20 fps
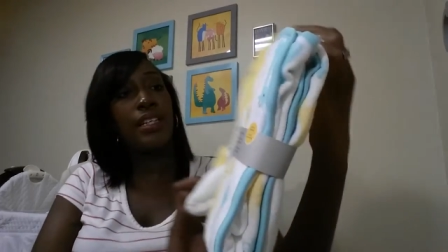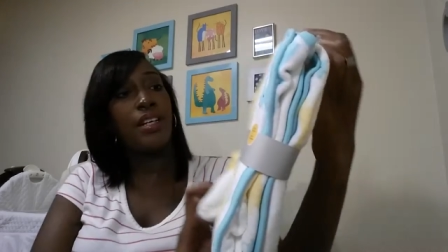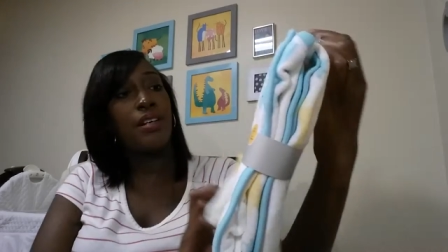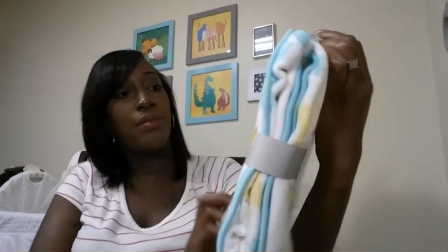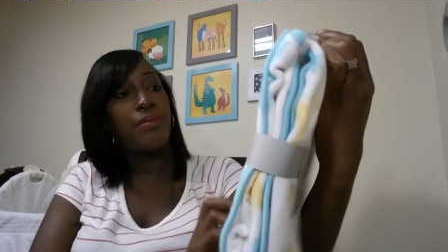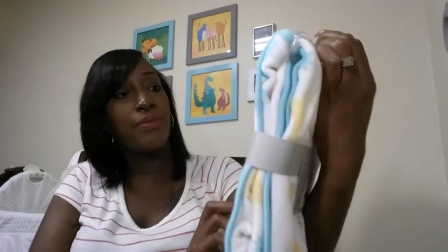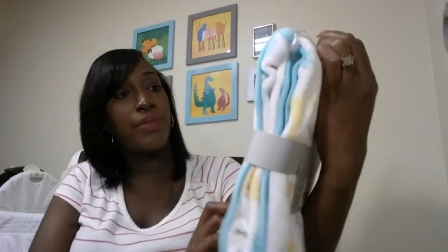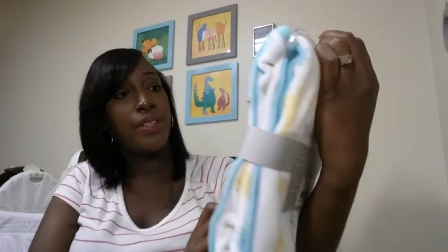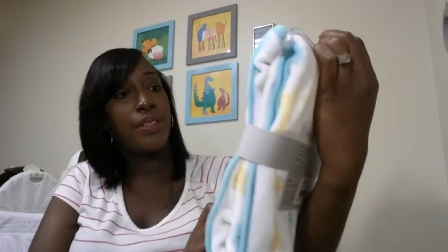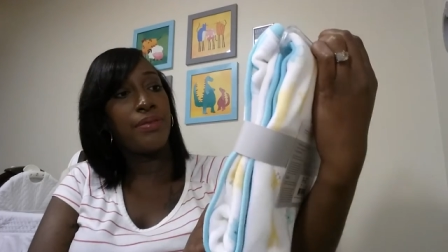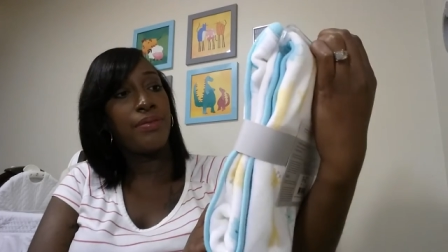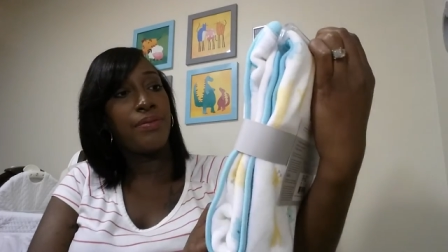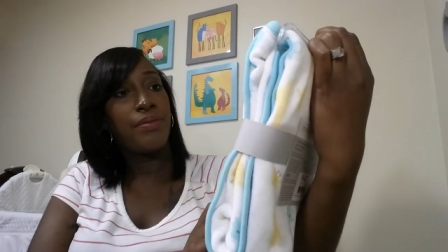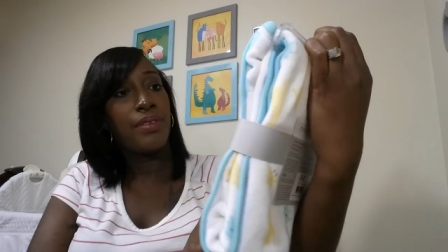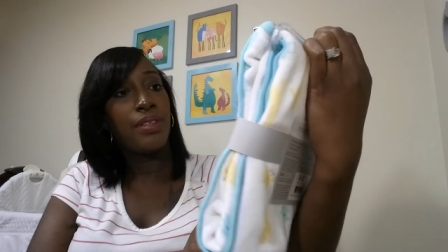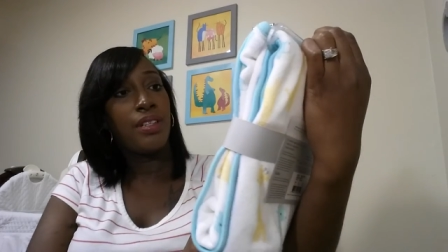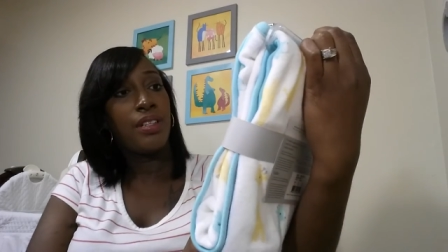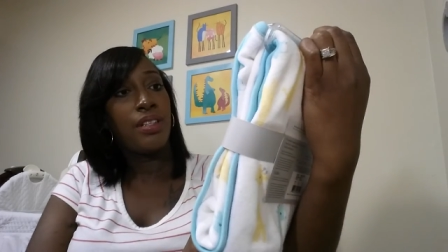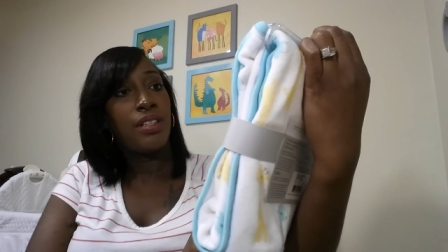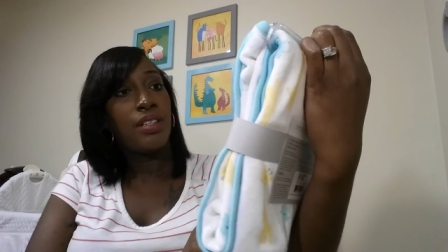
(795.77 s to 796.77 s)
comes with
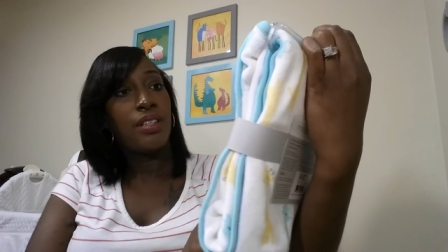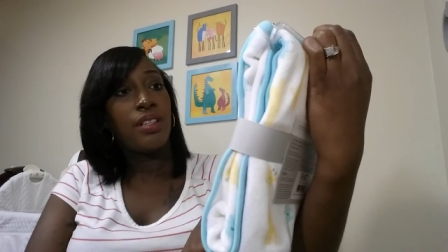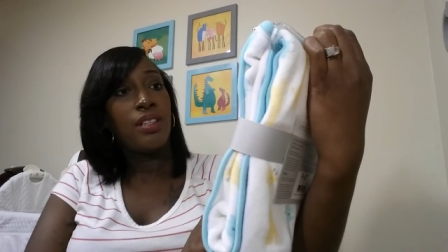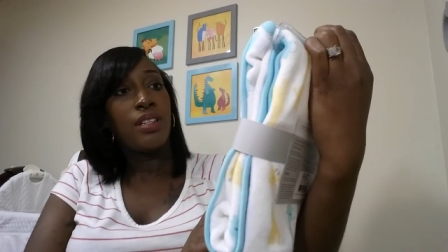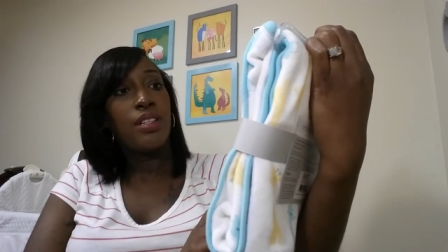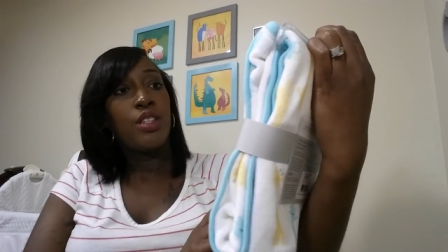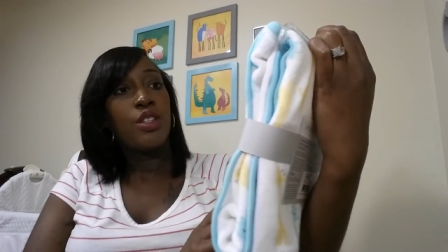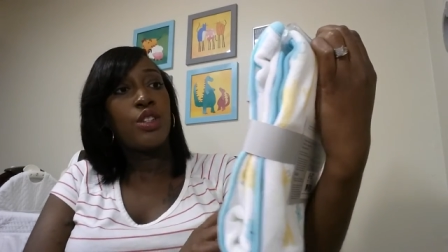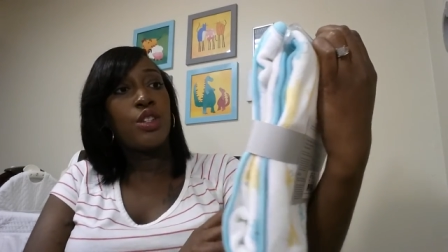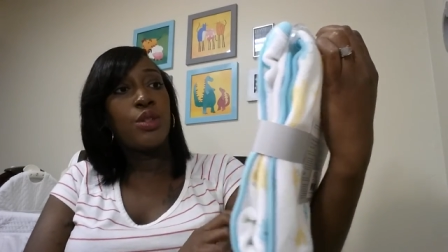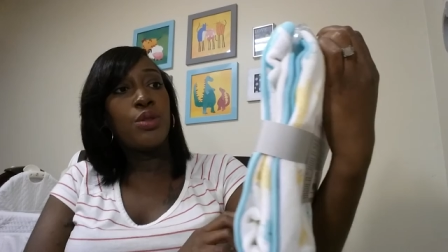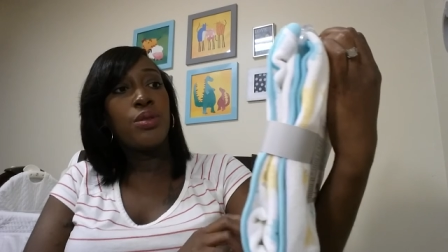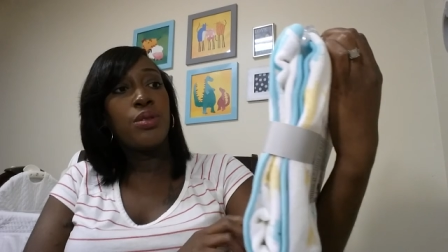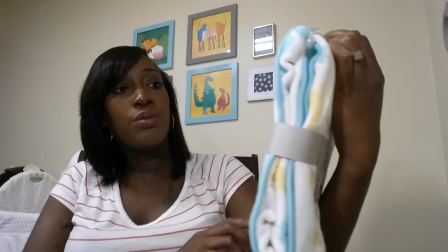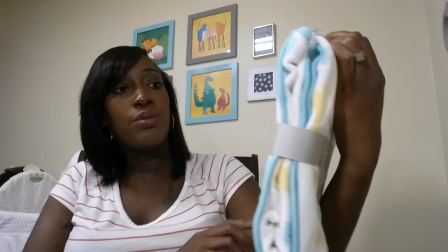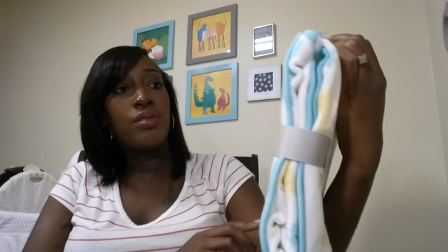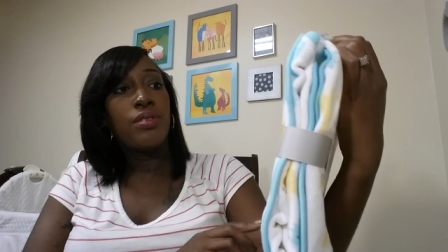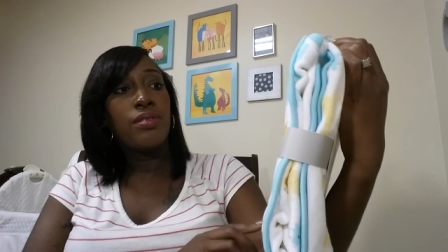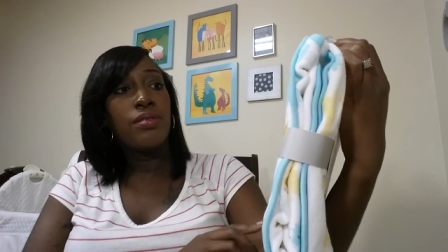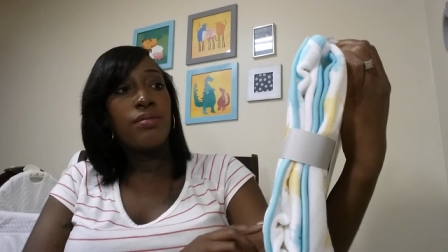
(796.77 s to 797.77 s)
two
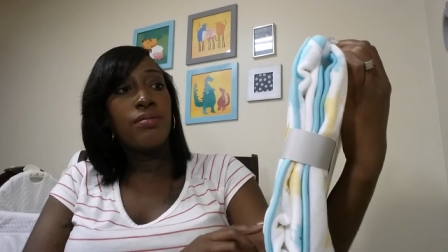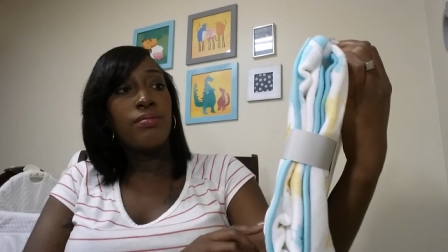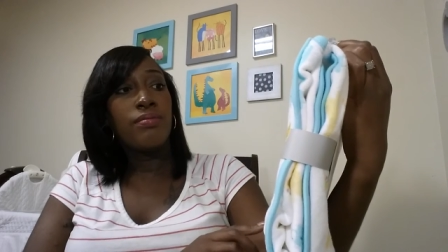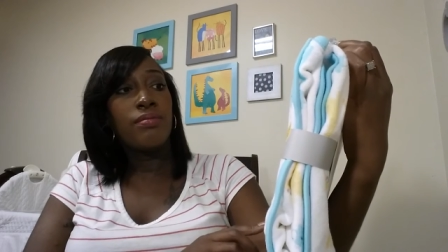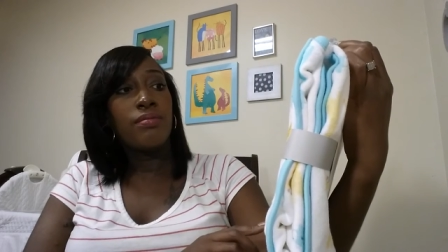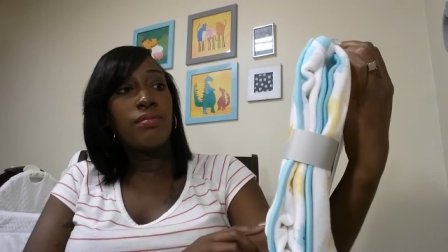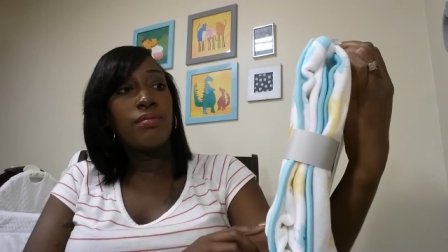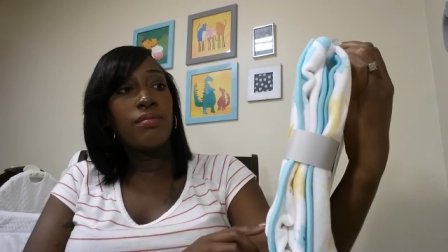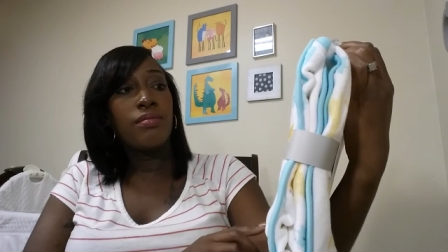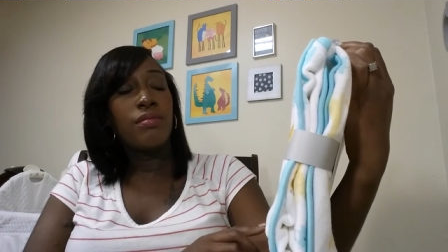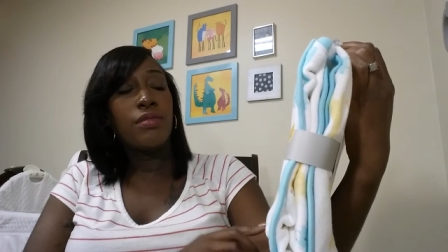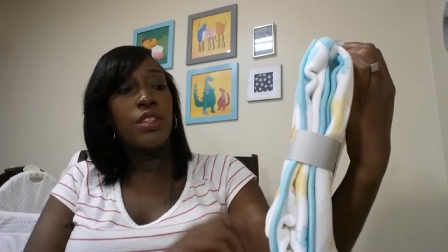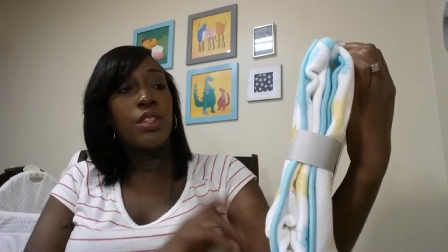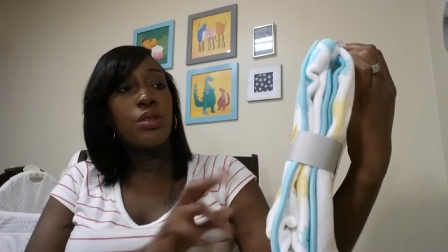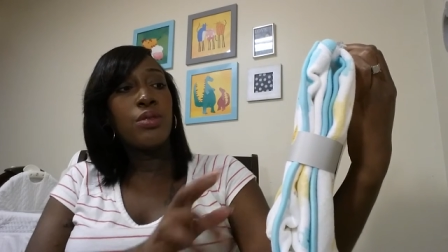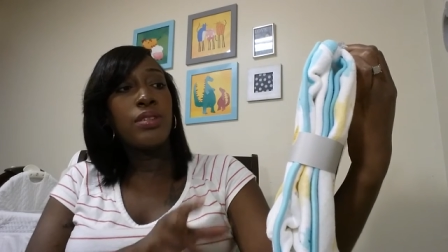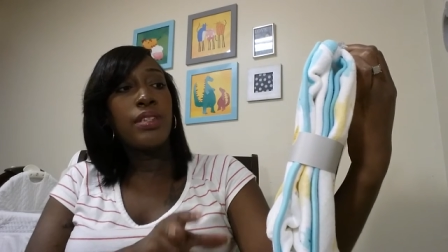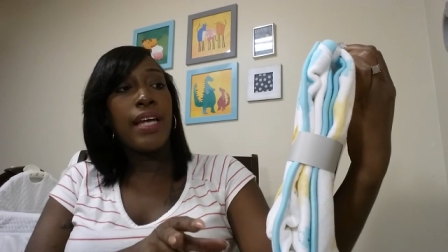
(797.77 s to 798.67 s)
two